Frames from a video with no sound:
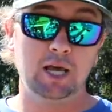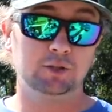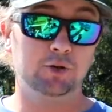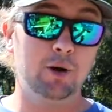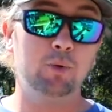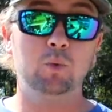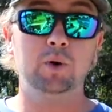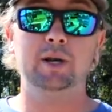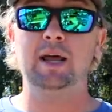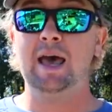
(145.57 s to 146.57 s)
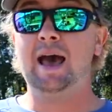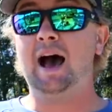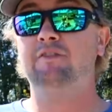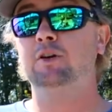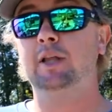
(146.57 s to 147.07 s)
So number one,
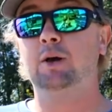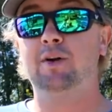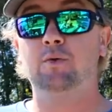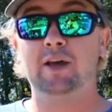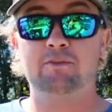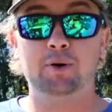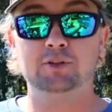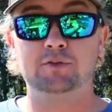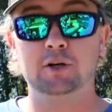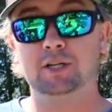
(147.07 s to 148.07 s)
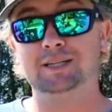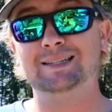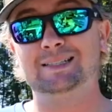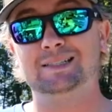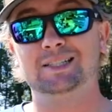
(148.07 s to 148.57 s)
I feel like whenever we have post-frontal
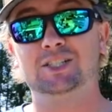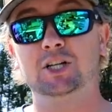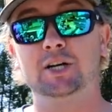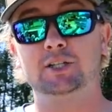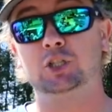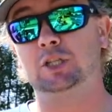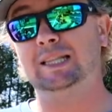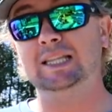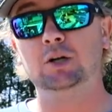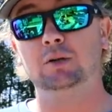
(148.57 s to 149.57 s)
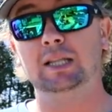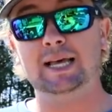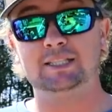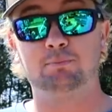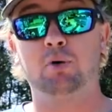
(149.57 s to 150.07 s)
conditions, the sun is just a little
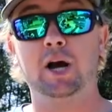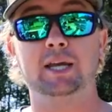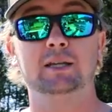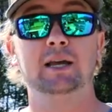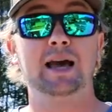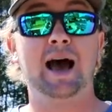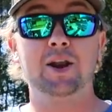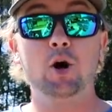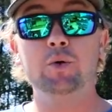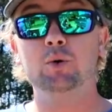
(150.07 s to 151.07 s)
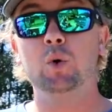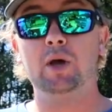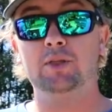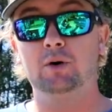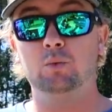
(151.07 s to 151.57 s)
less bright. I know in the
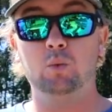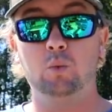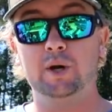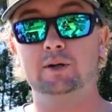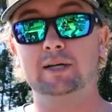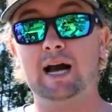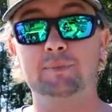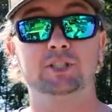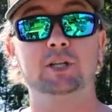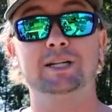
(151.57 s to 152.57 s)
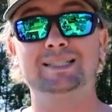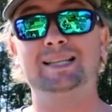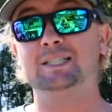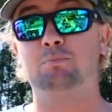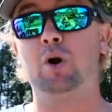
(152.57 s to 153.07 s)
wintertime, the sun is
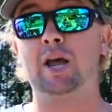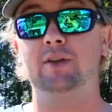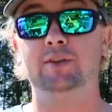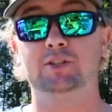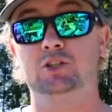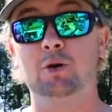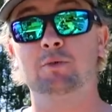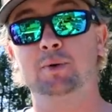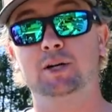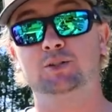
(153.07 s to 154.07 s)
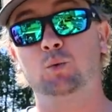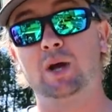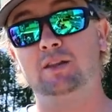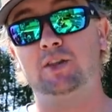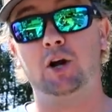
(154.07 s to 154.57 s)
less bright than in the summer because the
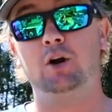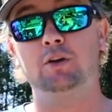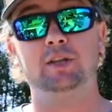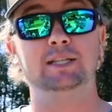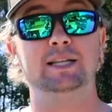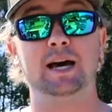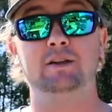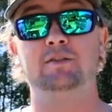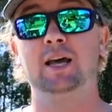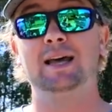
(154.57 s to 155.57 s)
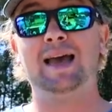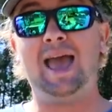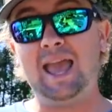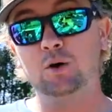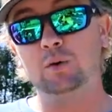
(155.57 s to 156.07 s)
way that the earth is kind of
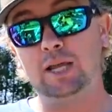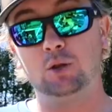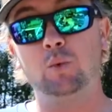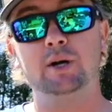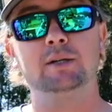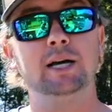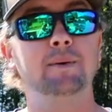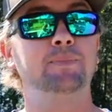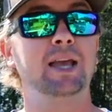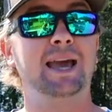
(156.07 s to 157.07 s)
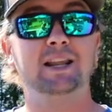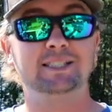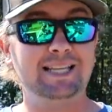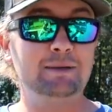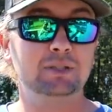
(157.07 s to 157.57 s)
angled in the wintertime. And it
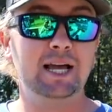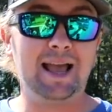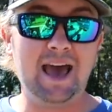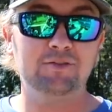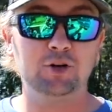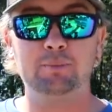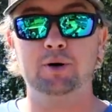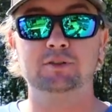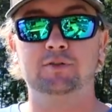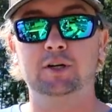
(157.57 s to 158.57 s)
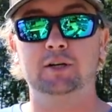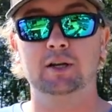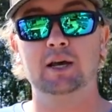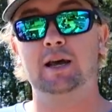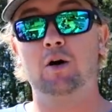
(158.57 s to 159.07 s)
seems like after a post-front,
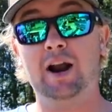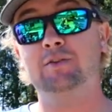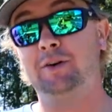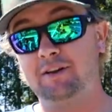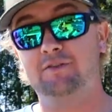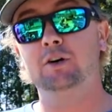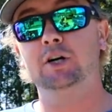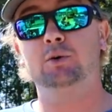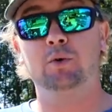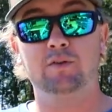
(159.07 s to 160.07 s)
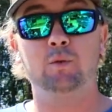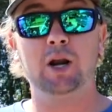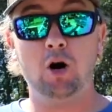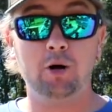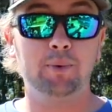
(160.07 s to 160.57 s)
or after a front, whenever
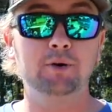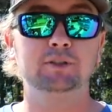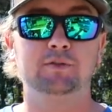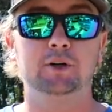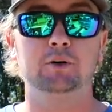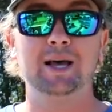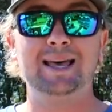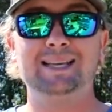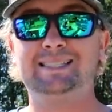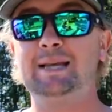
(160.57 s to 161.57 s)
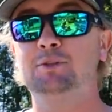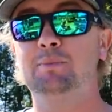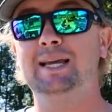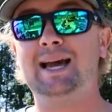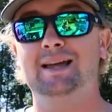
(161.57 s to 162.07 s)
we are post-frontal, it seems to
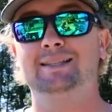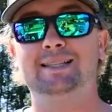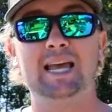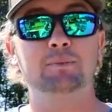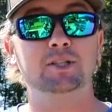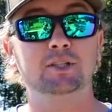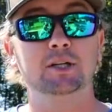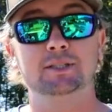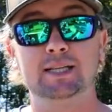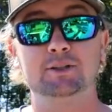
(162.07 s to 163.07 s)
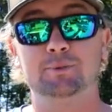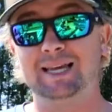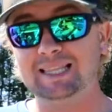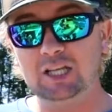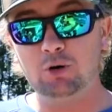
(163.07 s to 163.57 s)
be kind of the same. The sun seems to be
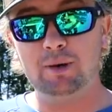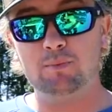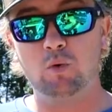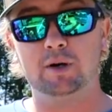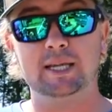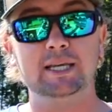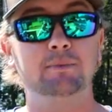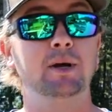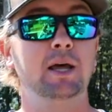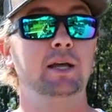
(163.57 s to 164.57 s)
a little bit more dim.